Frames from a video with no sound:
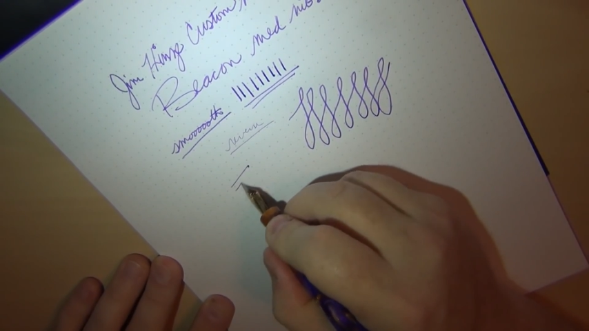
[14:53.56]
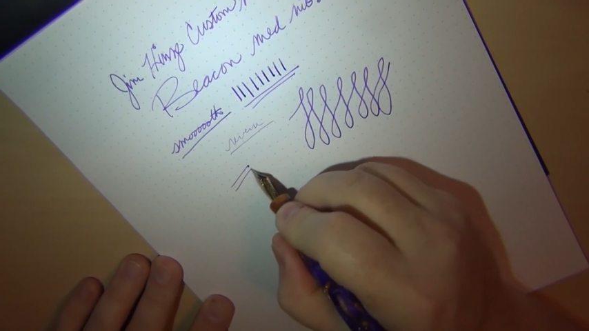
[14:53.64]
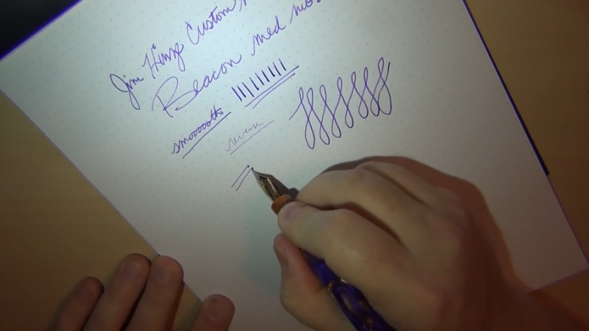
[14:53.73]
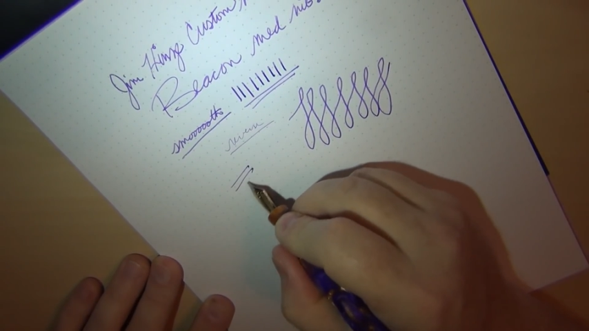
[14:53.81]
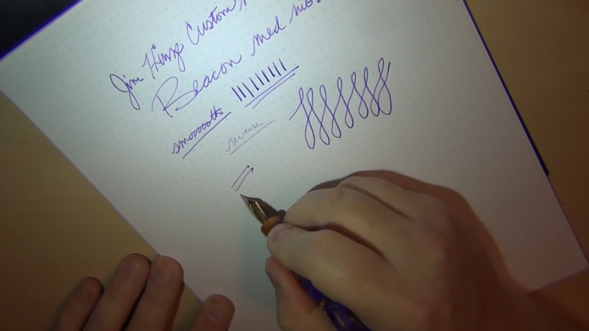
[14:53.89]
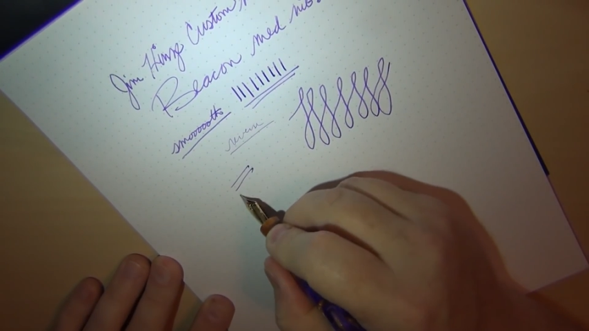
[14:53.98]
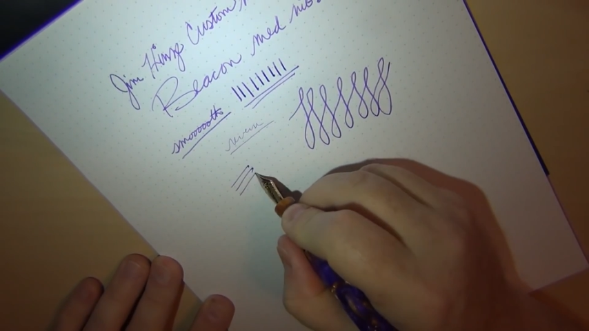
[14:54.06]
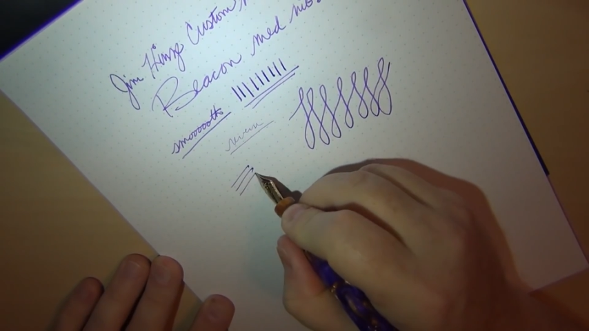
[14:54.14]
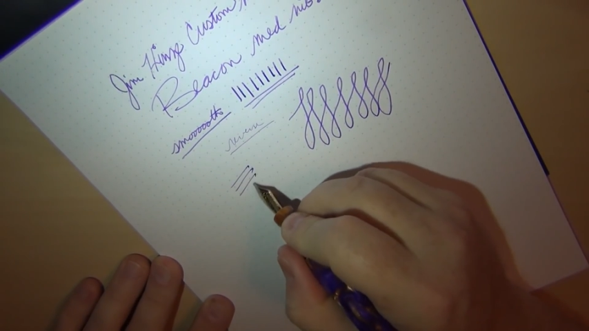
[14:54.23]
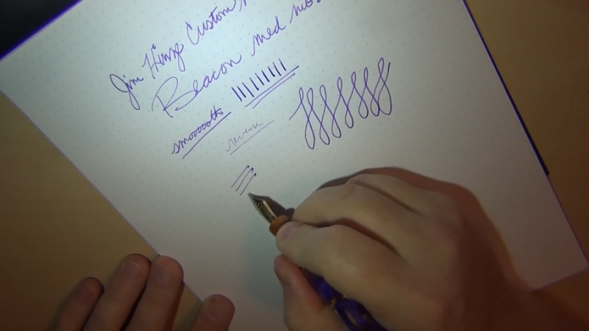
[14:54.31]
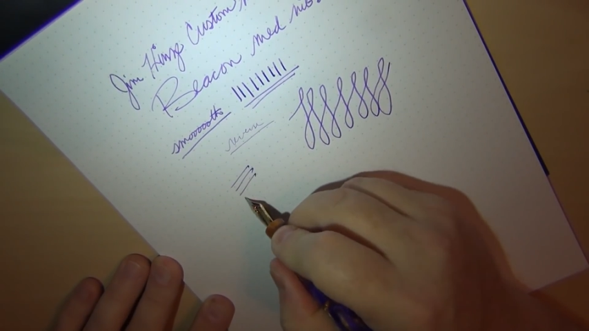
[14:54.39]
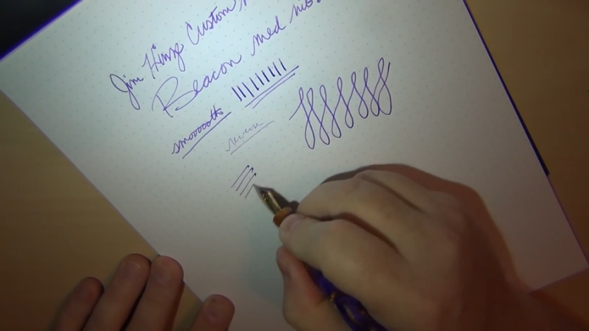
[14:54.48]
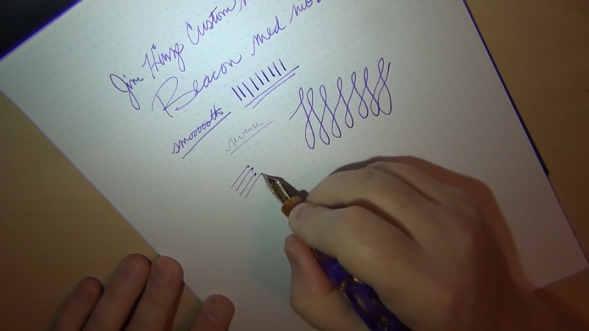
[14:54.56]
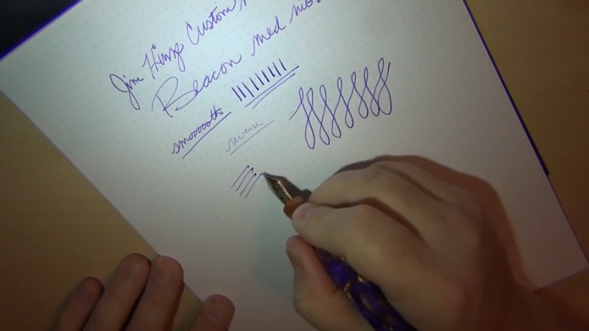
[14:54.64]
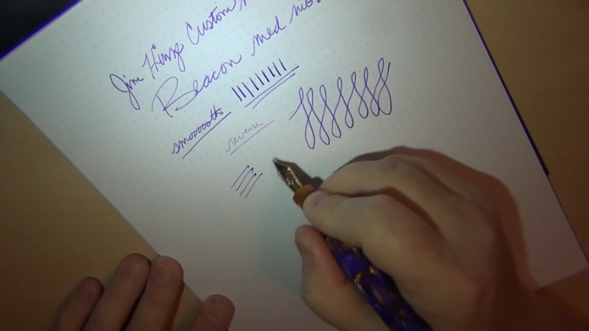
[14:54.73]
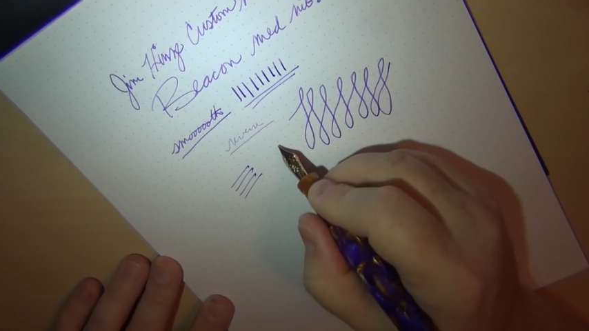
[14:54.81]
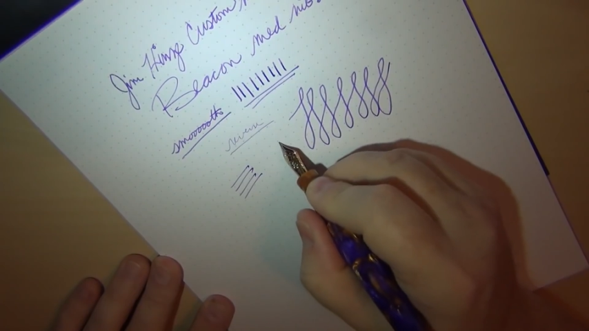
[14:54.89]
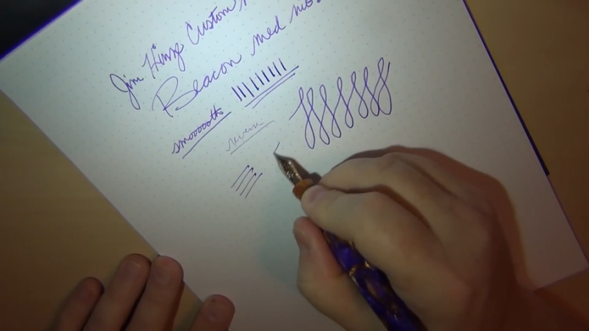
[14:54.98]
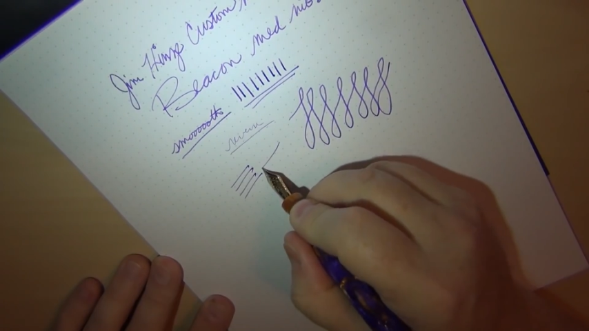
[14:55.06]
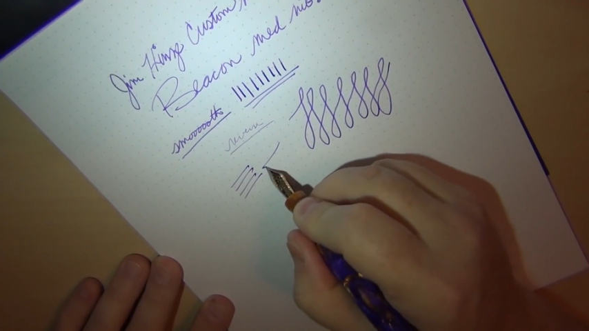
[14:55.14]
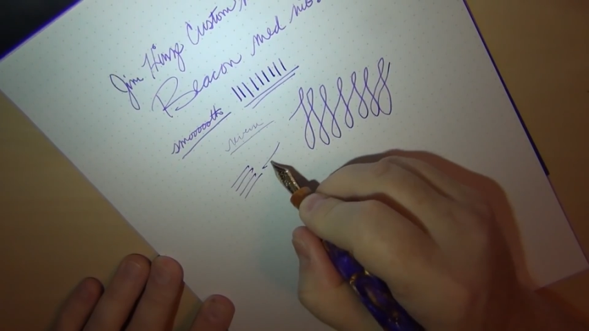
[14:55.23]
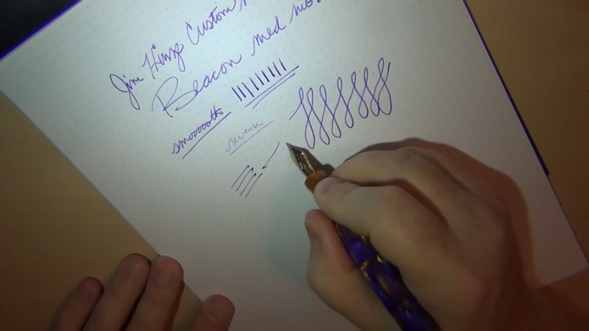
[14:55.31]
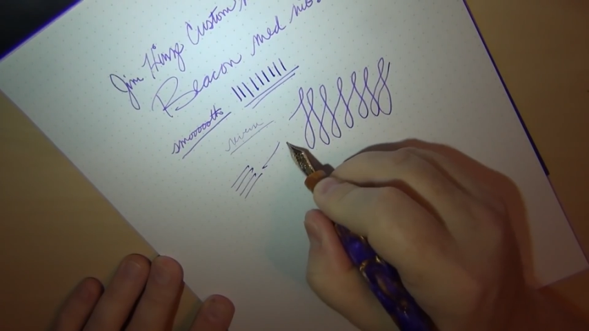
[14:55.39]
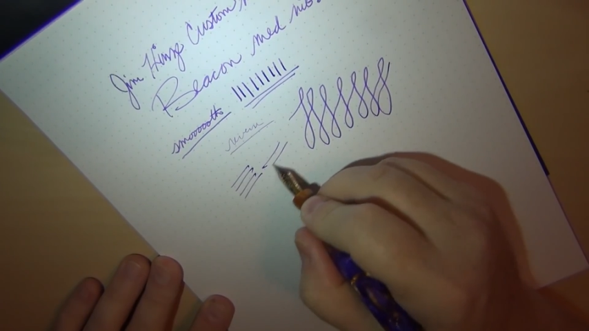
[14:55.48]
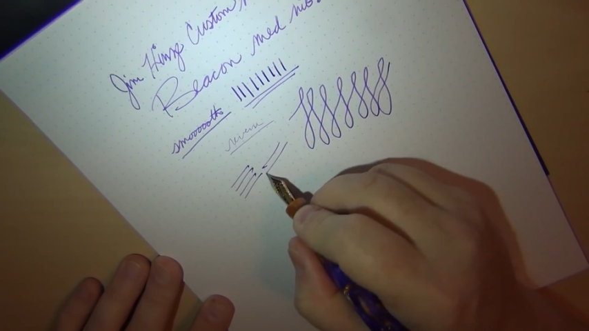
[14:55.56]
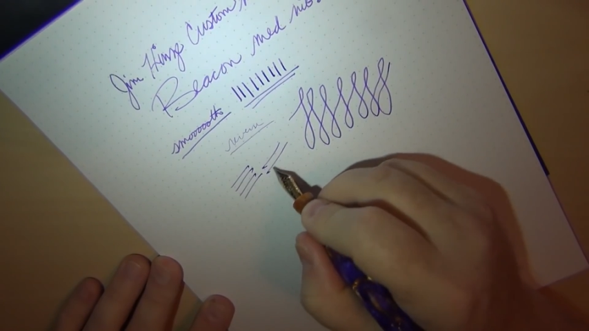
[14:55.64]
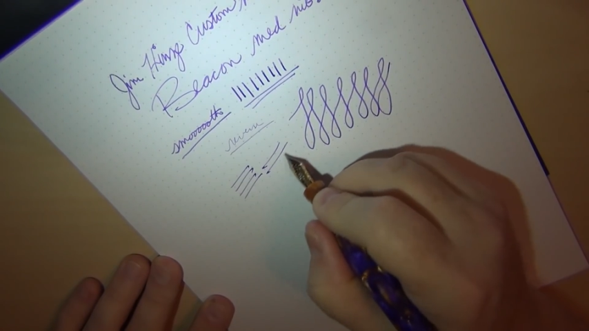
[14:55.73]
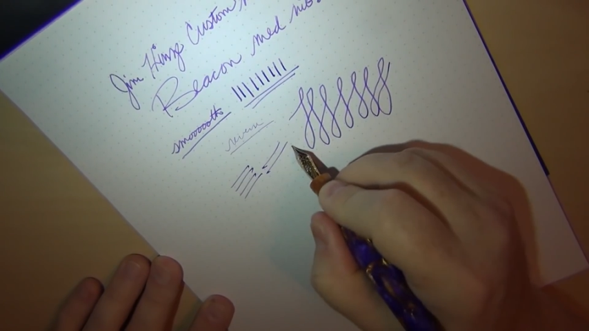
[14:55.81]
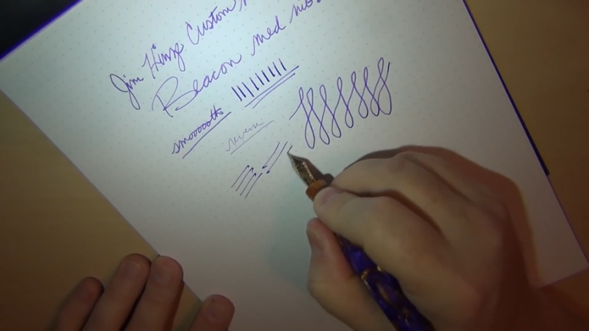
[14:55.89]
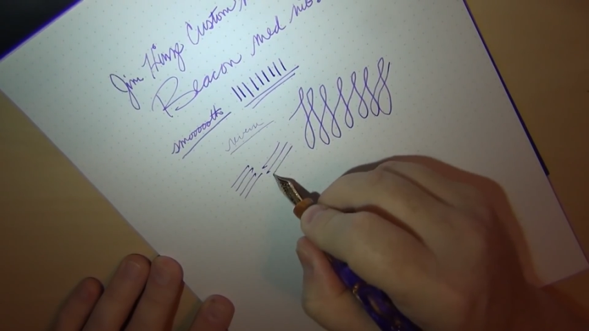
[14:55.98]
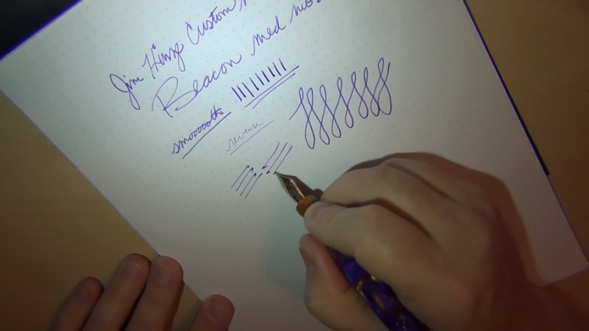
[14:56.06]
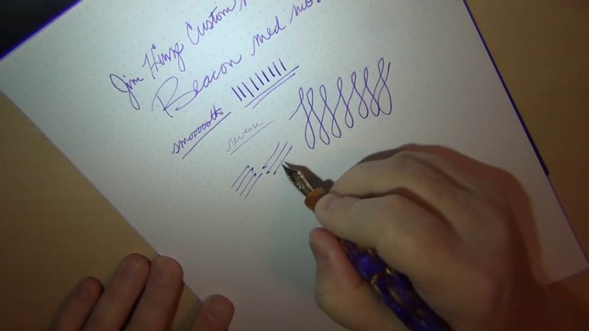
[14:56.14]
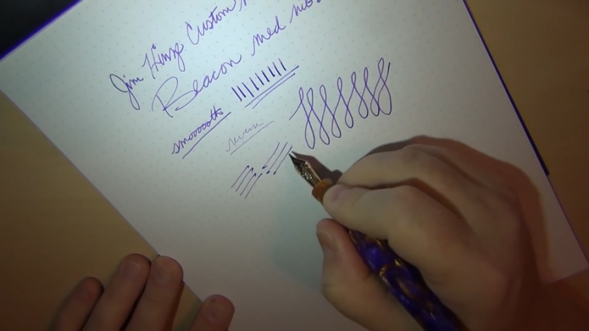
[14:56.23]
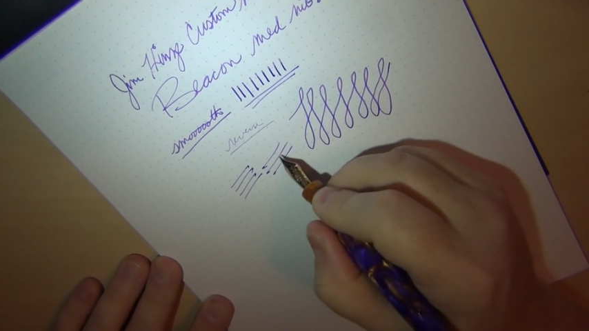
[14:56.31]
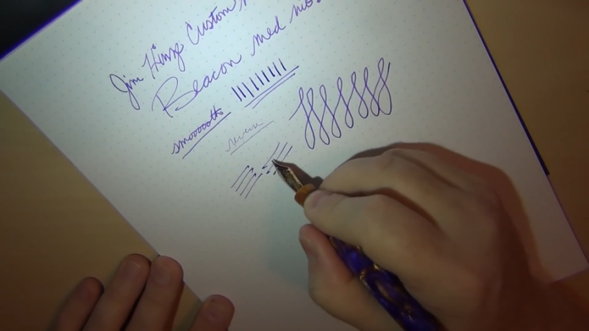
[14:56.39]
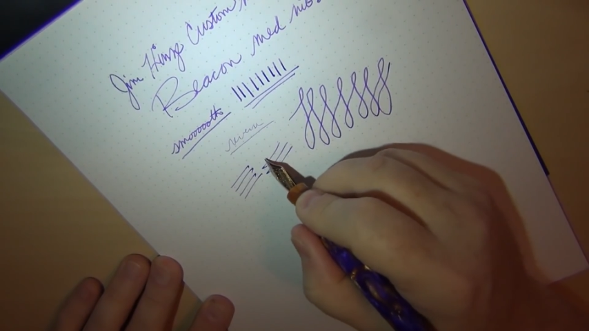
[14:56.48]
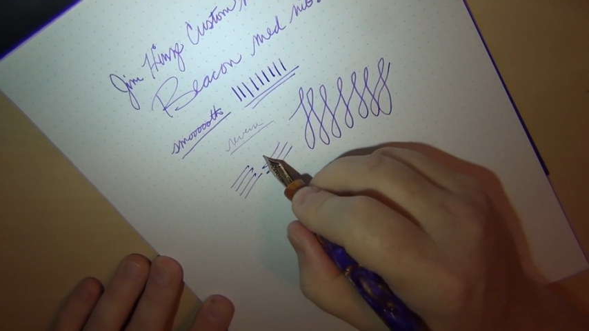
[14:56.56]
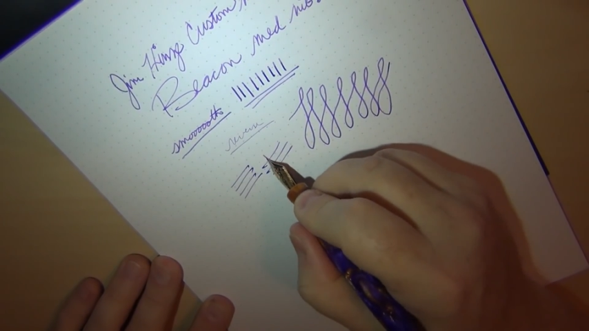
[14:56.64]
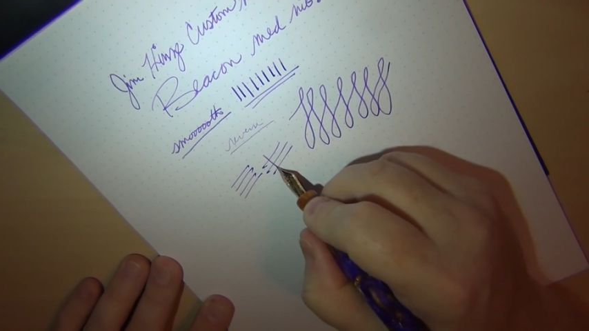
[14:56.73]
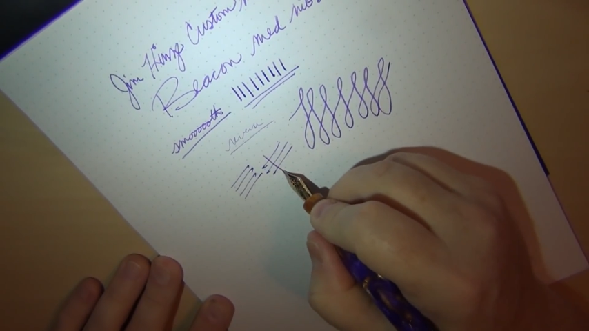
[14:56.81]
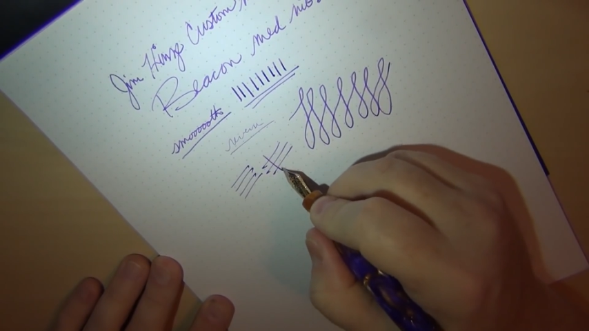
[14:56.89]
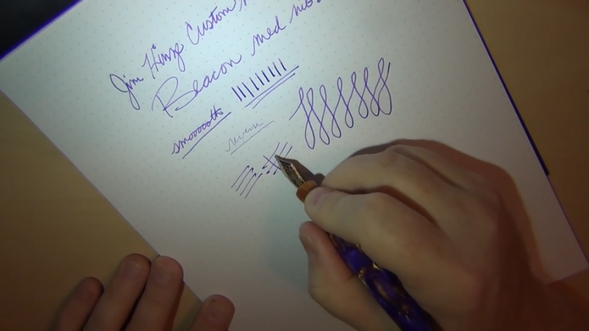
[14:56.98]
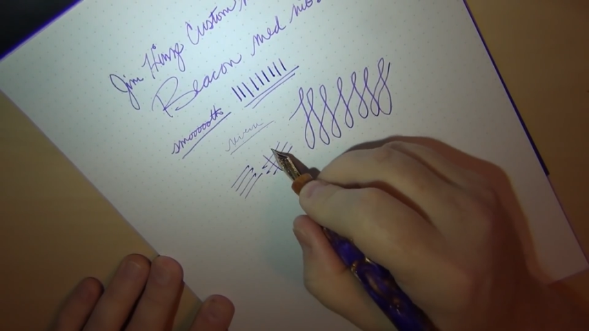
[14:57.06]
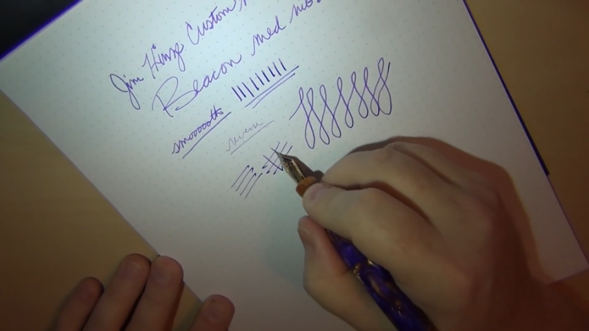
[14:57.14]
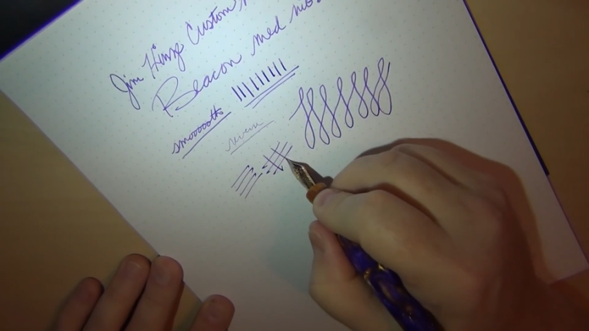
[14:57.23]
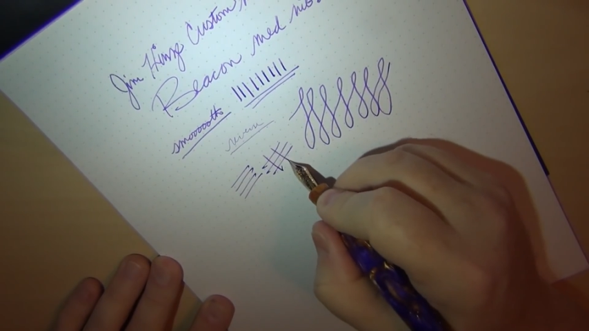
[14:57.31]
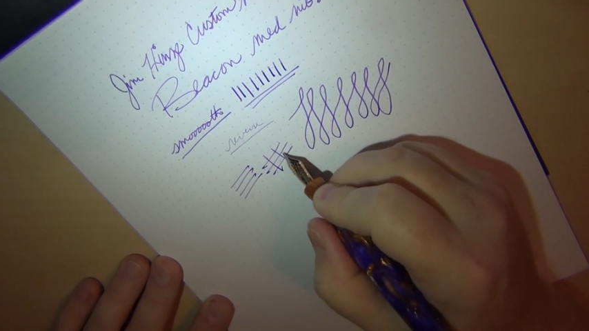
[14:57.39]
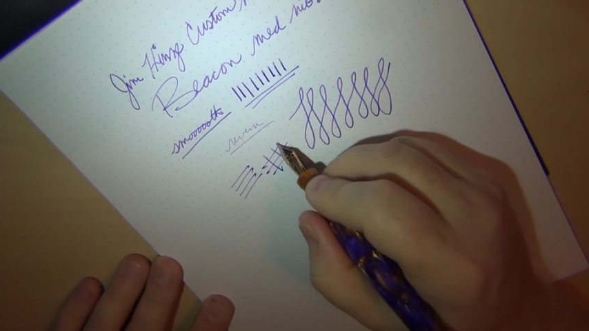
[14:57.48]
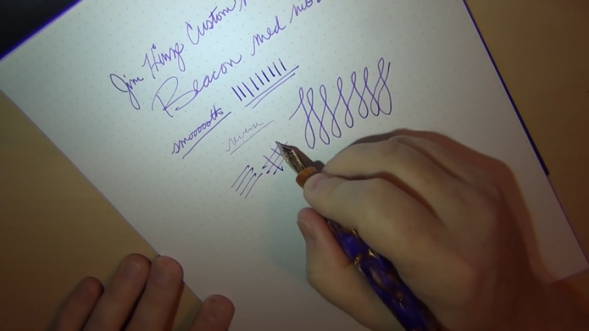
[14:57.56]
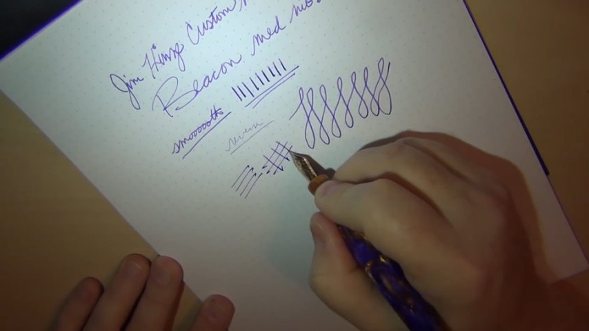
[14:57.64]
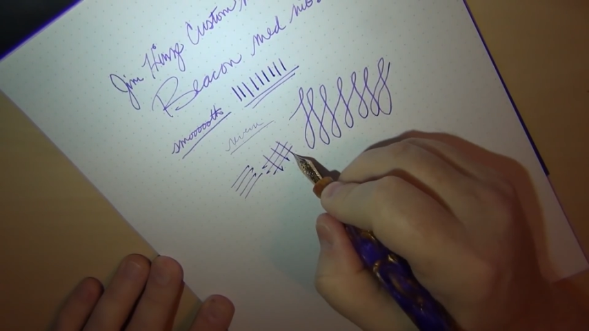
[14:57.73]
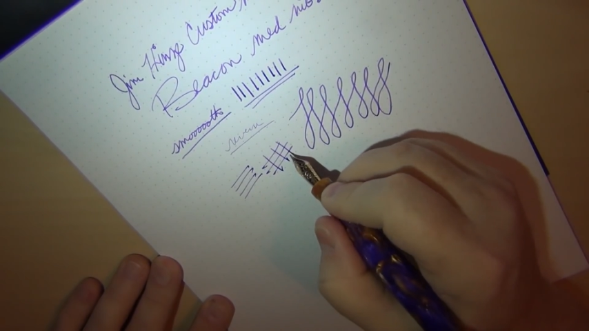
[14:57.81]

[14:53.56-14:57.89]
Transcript: (no speaker visible)